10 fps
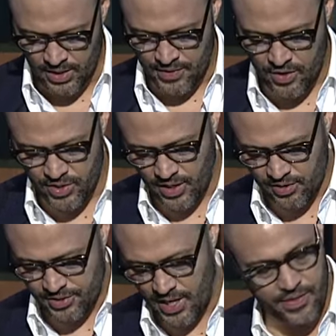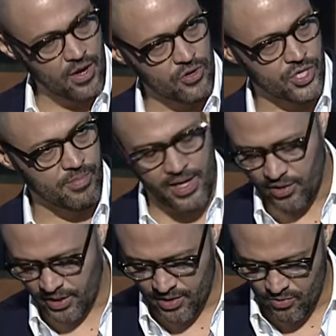than you can understand the ocean by
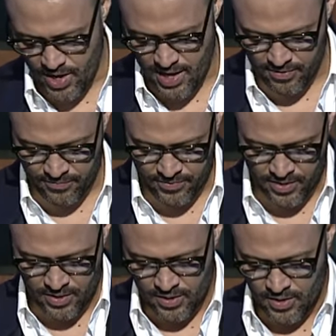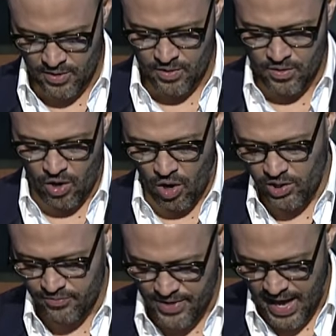looking at a wave.
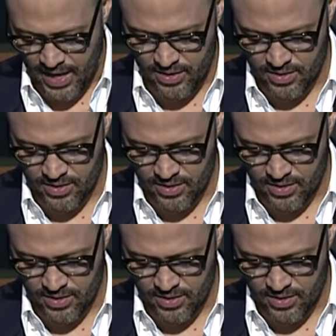All of that,